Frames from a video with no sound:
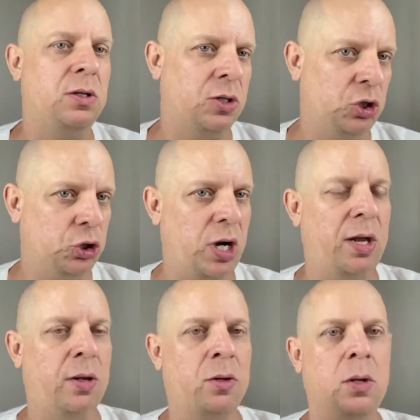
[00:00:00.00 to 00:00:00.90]
on a
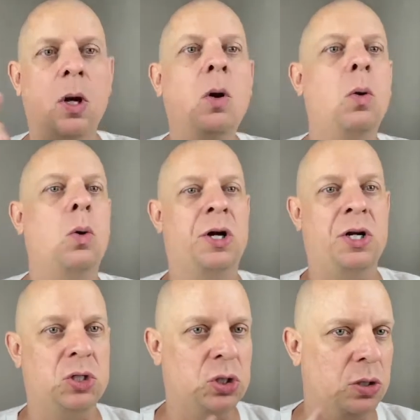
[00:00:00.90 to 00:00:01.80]
trail or in
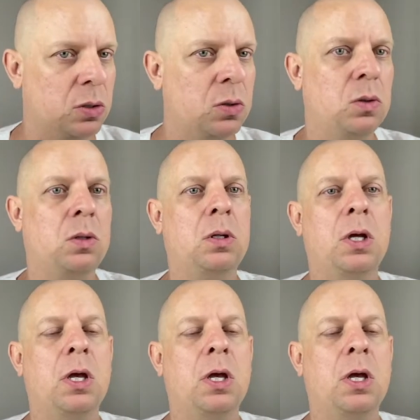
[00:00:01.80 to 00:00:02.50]
a circle,